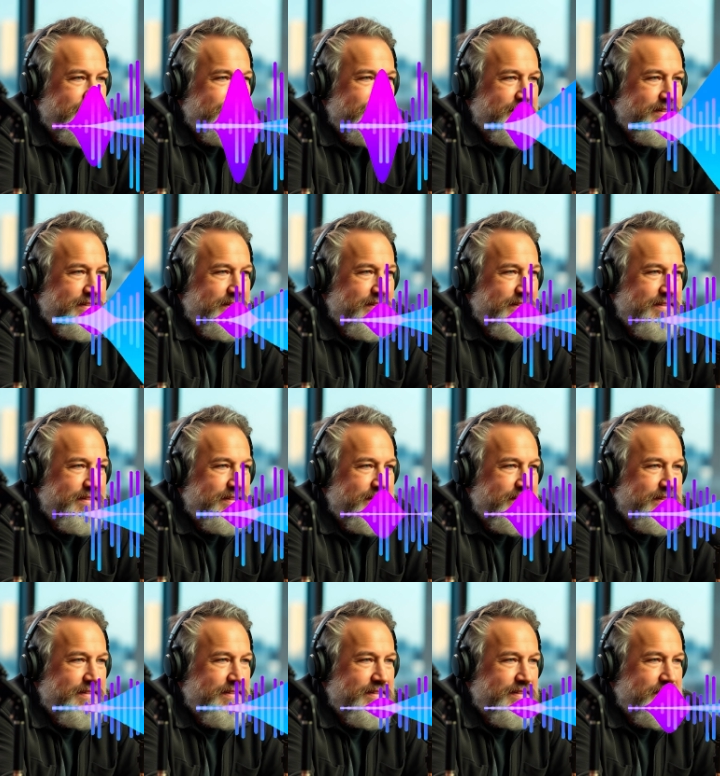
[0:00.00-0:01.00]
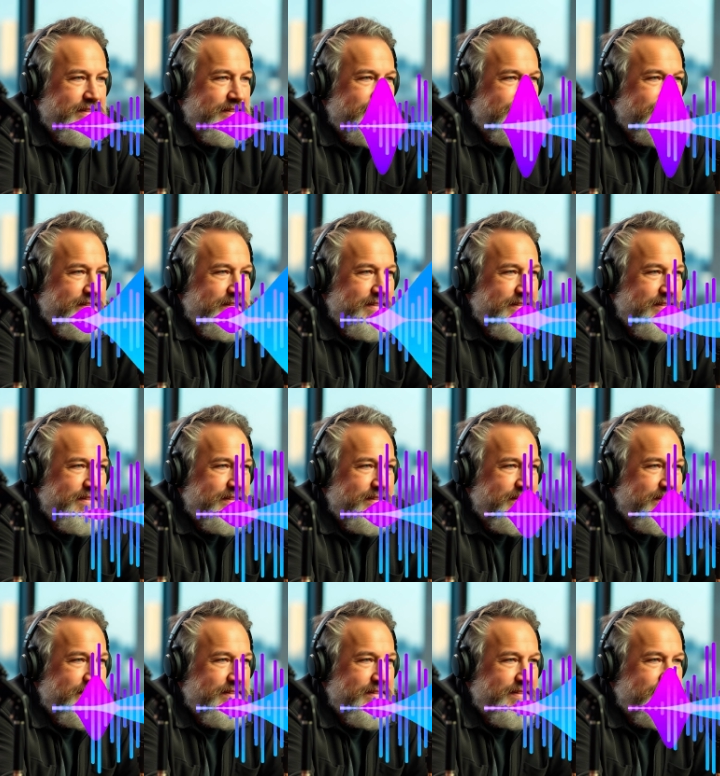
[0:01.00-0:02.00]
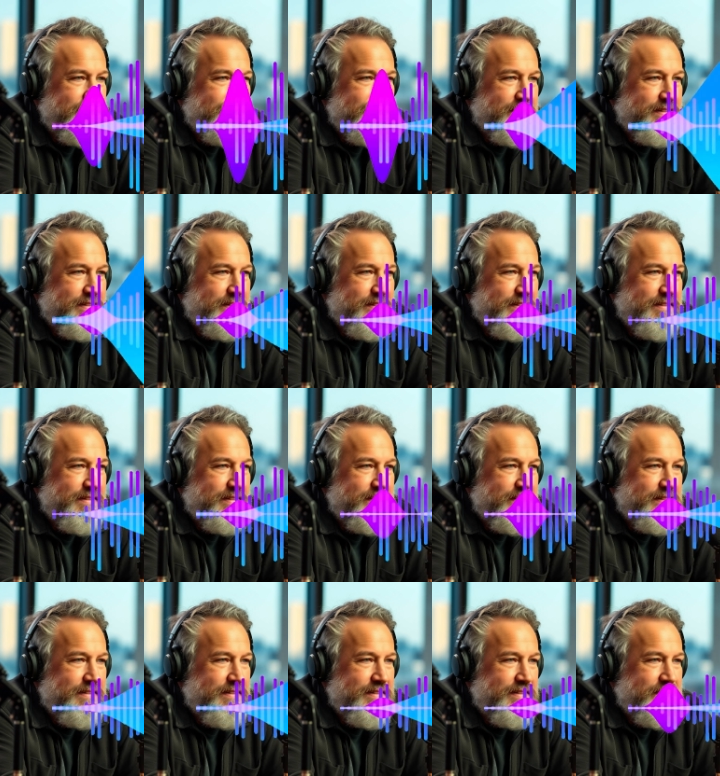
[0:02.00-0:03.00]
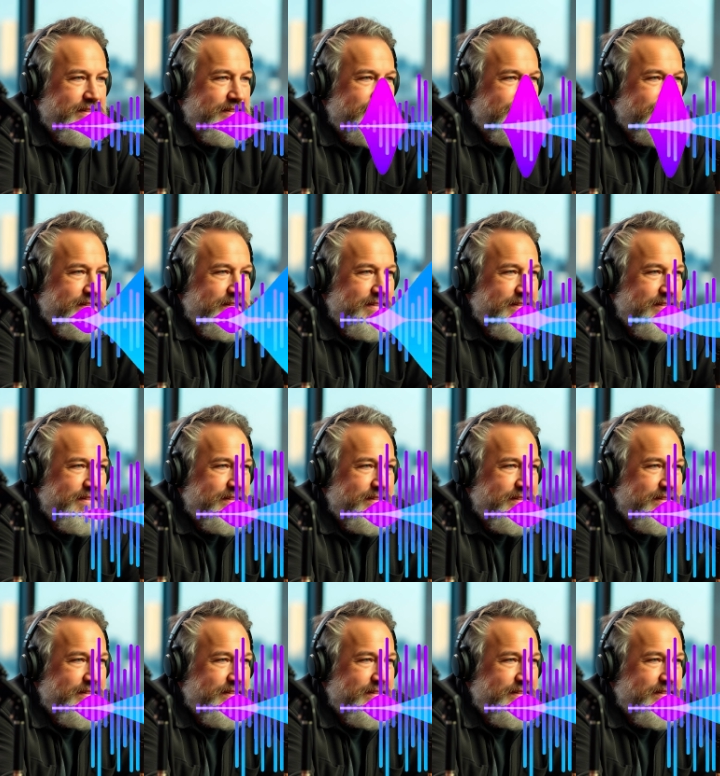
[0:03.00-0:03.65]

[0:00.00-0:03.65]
and how he was able to move into these new